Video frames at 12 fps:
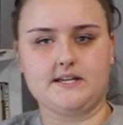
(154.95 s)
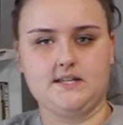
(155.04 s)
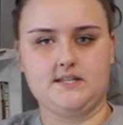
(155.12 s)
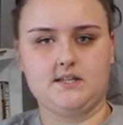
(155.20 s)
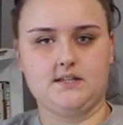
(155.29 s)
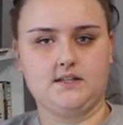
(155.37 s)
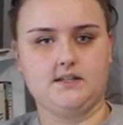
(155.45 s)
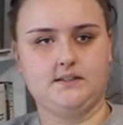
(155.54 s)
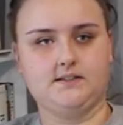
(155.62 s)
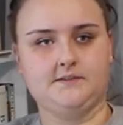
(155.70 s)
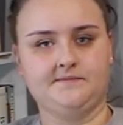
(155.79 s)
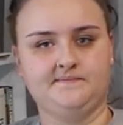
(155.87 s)

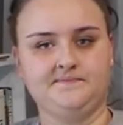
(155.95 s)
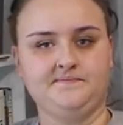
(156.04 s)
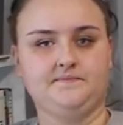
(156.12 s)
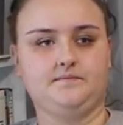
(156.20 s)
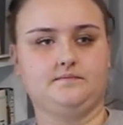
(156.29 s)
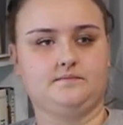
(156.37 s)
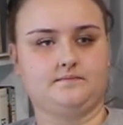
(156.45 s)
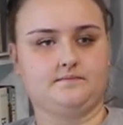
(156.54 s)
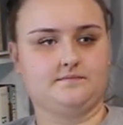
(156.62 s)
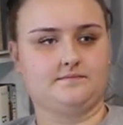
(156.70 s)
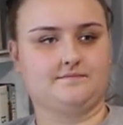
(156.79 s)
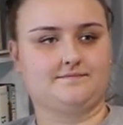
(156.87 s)

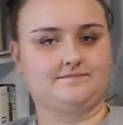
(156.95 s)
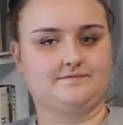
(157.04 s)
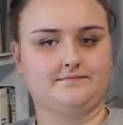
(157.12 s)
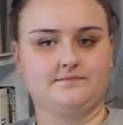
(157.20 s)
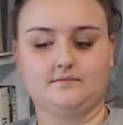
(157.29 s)
This person isn't speaking.